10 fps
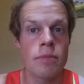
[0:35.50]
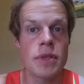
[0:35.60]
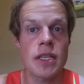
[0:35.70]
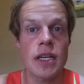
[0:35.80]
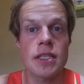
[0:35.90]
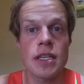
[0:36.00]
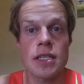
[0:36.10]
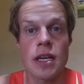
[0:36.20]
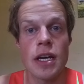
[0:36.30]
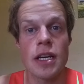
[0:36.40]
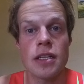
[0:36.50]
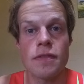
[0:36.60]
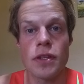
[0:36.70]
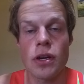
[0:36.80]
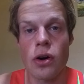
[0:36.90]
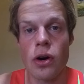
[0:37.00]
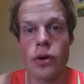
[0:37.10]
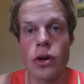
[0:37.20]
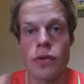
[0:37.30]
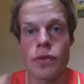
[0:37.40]
Besides this, in this video I will
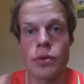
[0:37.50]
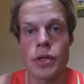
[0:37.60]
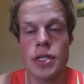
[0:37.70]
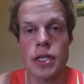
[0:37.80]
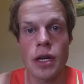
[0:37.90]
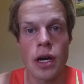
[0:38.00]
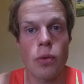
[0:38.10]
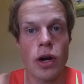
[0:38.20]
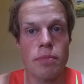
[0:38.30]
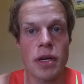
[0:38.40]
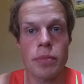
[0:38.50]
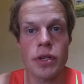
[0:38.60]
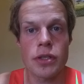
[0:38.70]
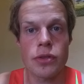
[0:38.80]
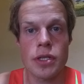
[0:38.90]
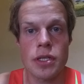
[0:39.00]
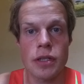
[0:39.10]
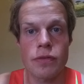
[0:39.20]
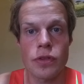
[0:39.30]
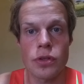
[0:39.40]
go over the reason why it might be interesting
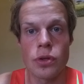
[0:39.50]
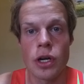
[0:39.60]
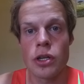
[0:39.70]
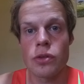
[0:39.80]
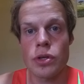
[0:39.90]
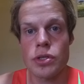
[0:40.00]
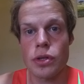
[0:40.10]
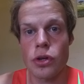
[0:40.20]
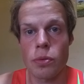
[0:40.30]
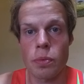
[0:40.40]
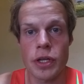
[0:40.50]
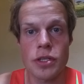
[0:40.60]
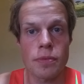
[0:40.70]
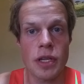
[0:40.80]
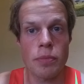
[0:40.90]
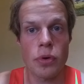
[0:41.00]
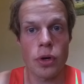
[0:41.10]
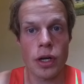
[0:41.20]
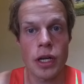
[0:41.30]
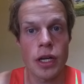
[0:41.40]
for you to also incorporate some tempo
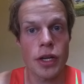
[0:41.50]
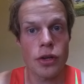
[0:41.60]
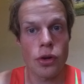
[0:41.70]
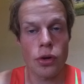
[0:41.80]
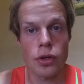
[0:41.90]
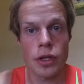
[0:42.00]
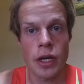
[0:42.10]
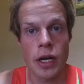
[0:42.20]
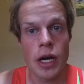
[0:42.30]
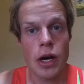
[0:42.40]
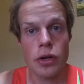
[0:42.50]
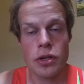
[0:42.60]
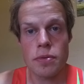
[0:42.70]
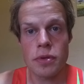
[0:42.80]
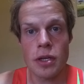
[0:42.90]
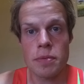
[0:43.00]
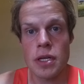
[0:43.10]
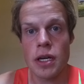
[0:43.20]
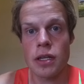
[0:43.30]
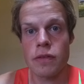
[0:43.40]
work in your long run. I'll give some
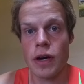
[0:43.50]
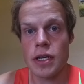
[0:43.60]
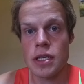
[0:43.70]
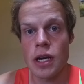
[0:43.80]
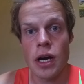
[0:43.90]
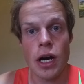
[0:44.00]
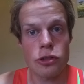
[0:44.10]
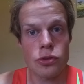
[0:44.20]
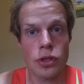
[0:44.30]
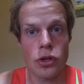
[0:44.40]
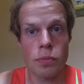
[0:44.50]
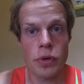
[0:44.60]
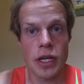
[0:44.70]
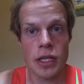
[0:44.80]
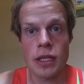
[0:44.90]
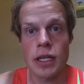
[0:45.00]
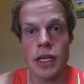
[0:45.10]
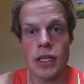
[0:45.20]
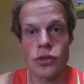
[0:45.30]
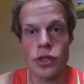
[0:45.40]
tips and advice how to incorporate it
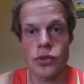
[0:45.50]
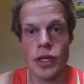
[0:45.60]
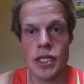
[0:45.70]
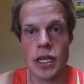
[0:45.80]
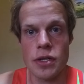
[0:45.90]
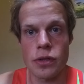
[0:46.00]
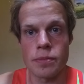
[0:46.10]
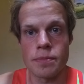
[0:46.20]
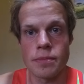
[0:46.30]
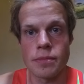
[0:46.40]
into your training schedule.